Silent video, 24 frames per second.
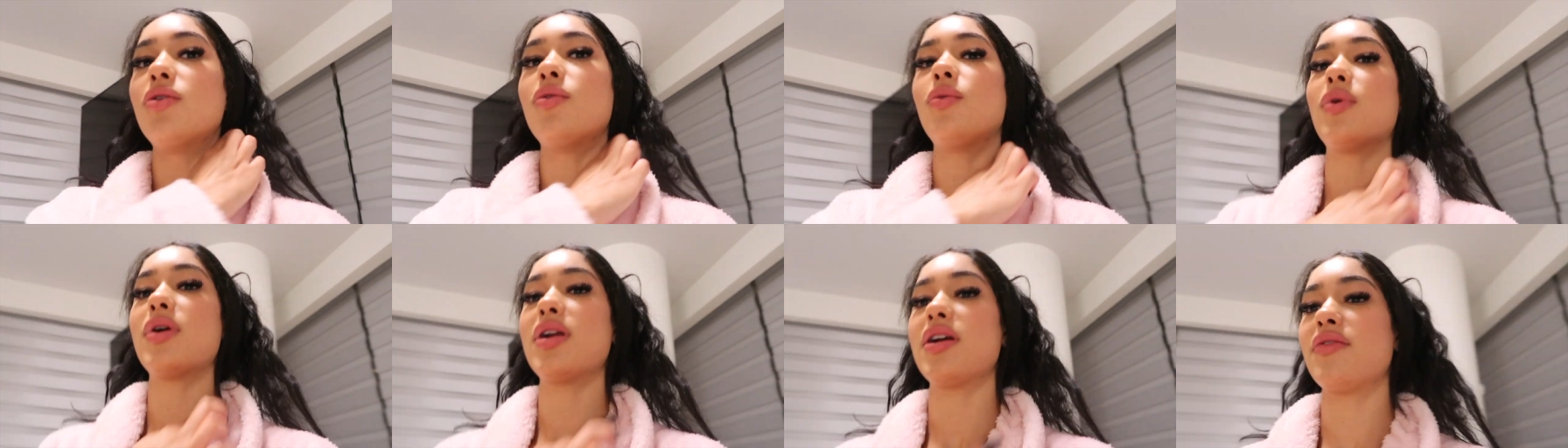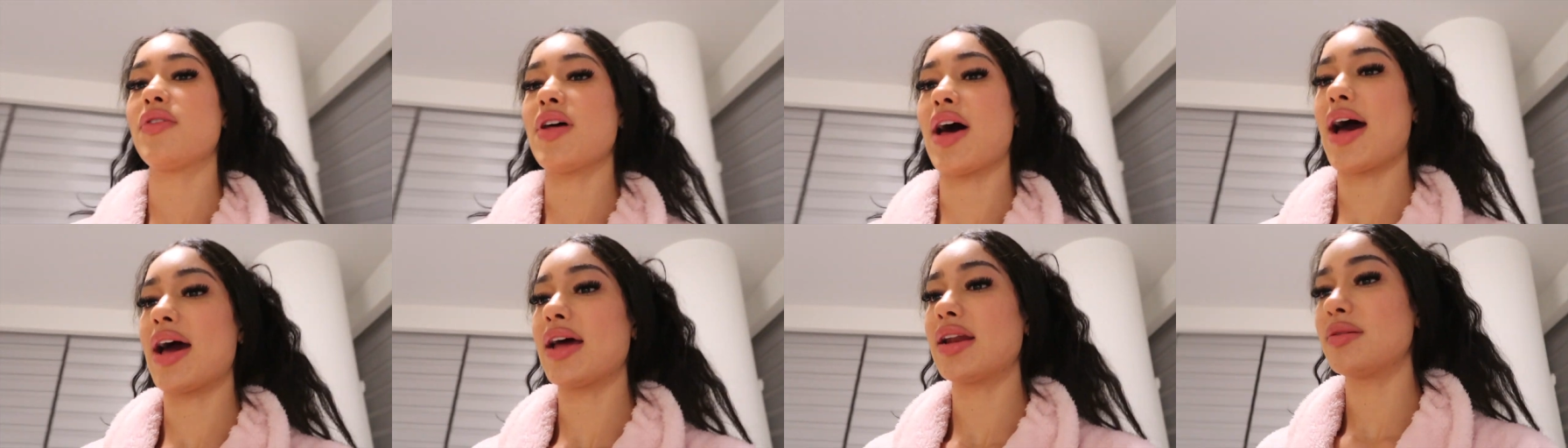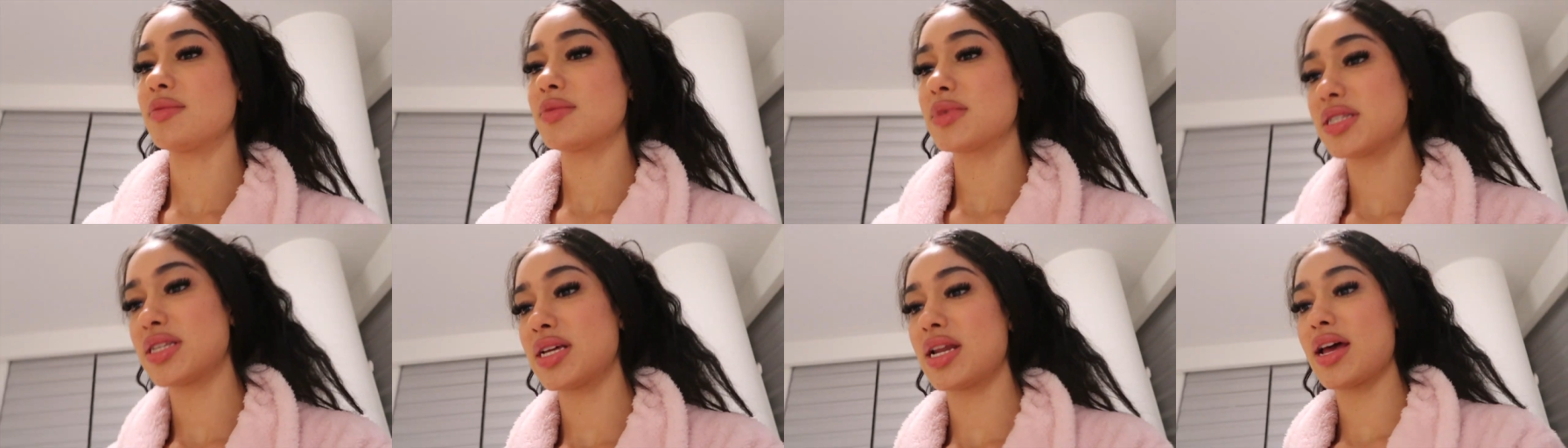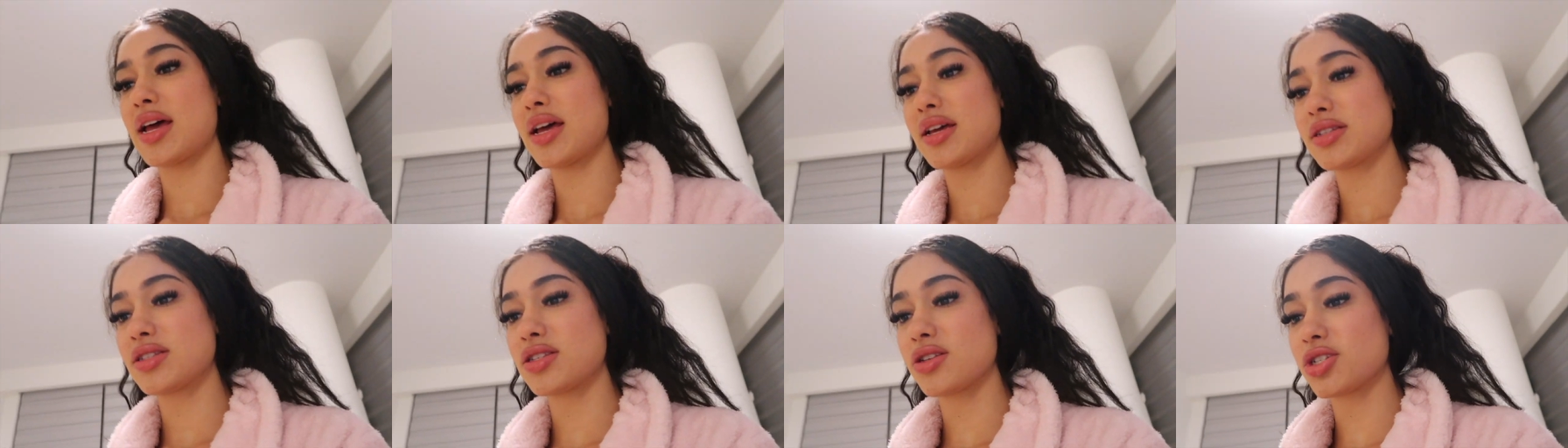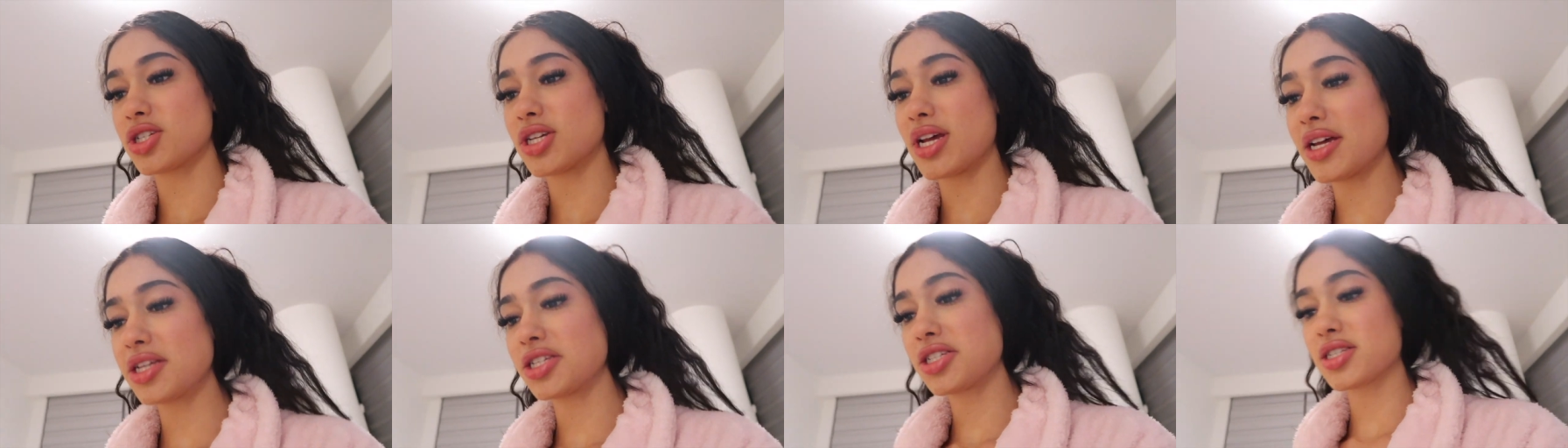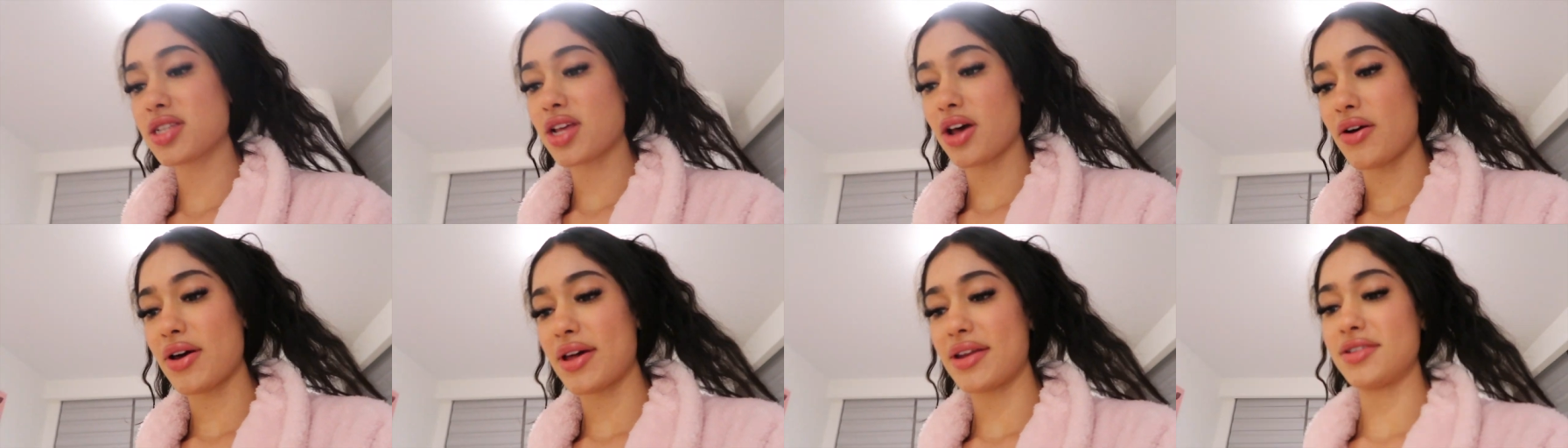one of the items today so should i
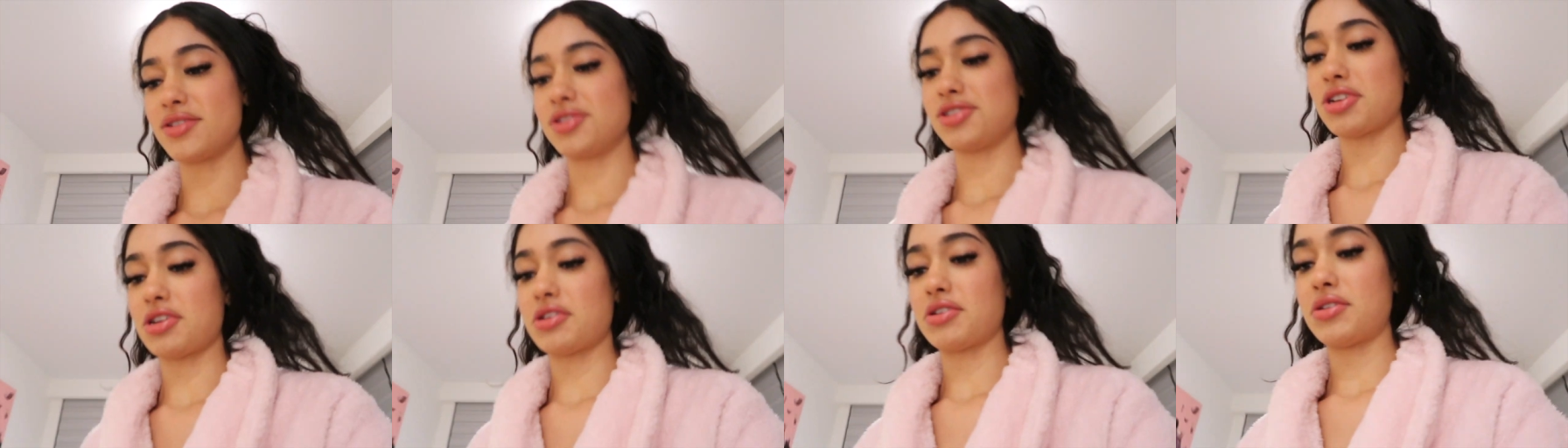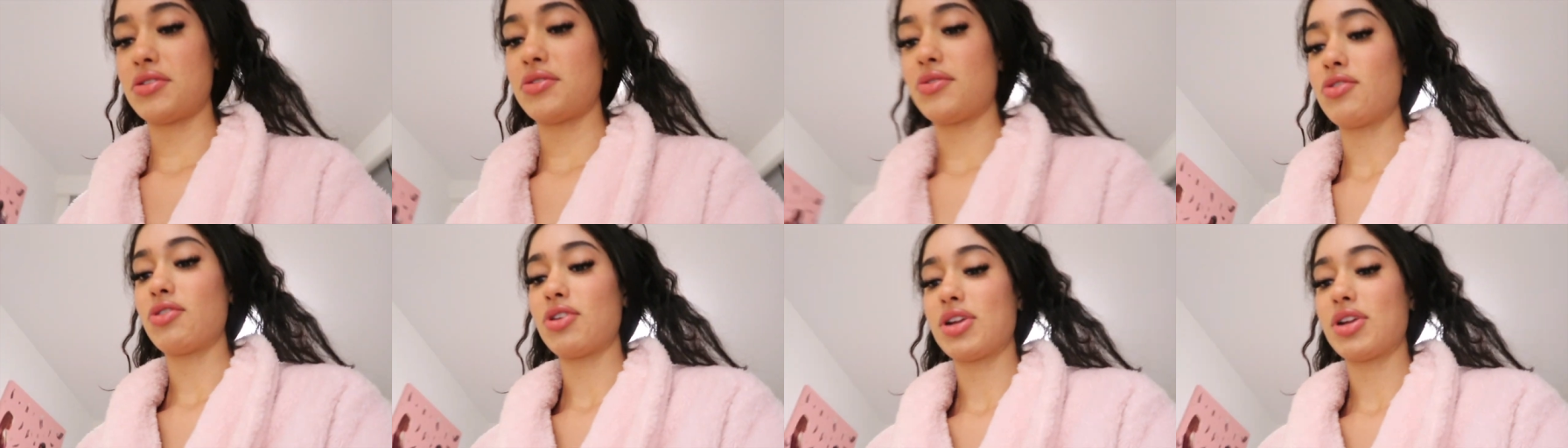just go ahead and show you